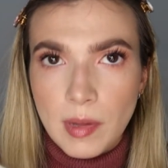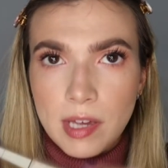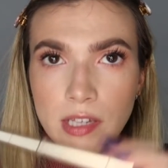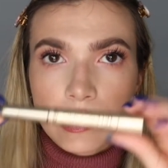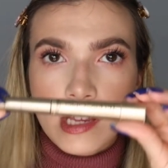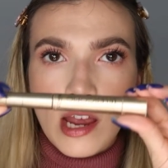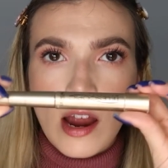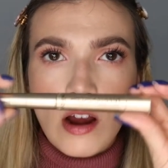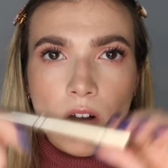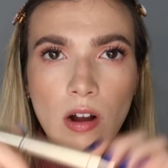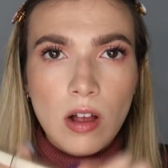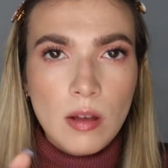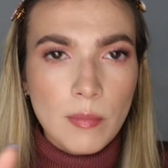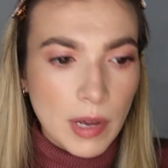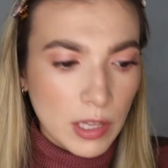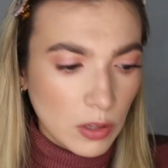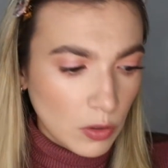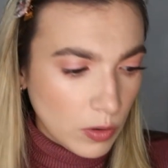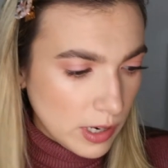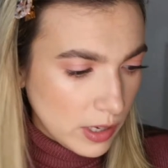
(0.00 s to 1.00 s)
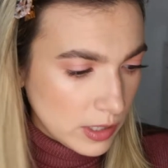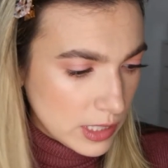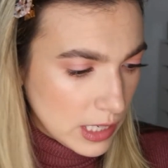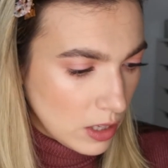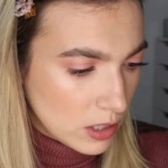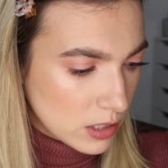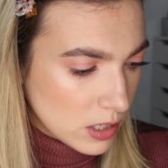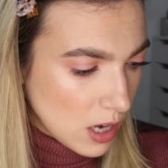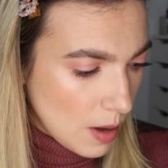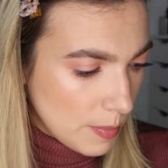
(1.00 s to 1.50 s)
mascara, my L'Oreal
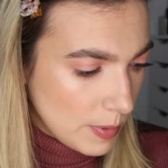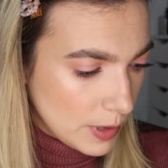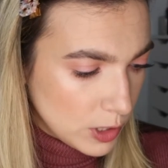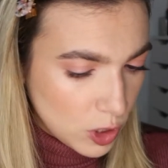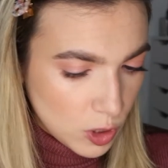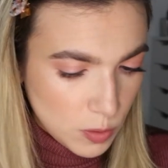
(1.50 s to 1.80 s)
Telescopic,